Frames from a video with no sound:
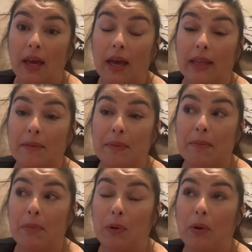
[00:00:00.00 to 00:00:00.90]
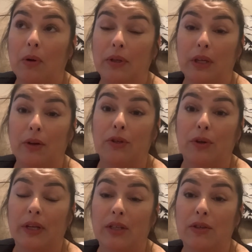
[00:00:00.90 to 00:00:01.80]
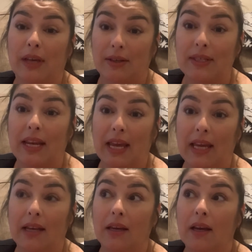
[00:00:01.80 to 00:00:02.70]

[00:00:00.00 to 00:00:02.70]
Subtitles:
and the people, you know, during 2008.